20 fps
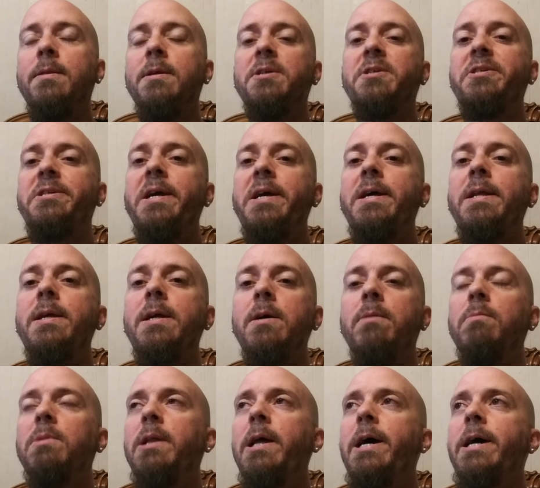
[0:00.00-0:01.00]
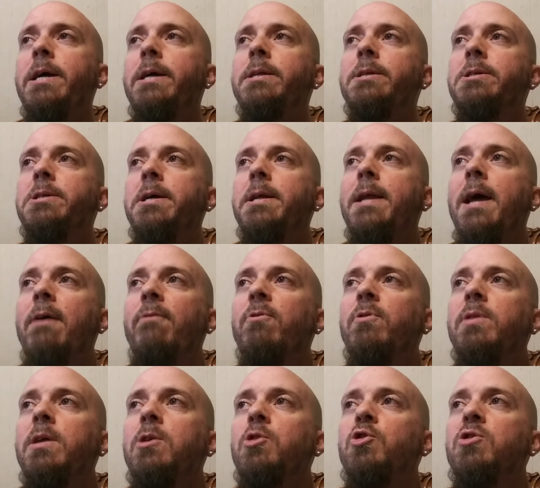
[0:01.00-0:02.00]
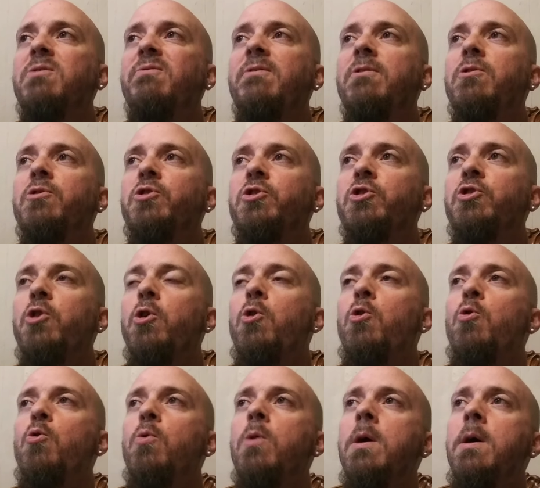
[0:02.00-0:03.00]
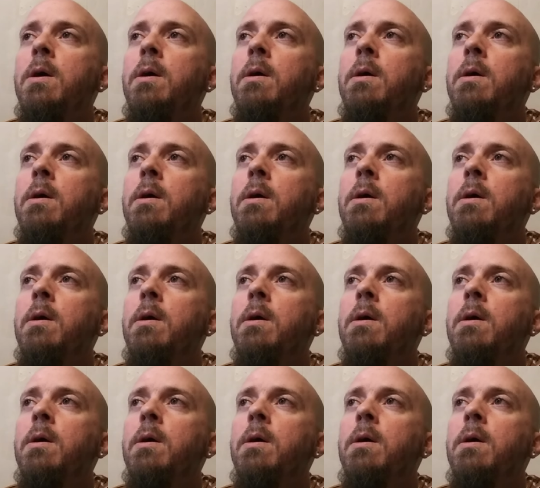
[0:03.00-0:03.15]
stadium lights, and everything just feels so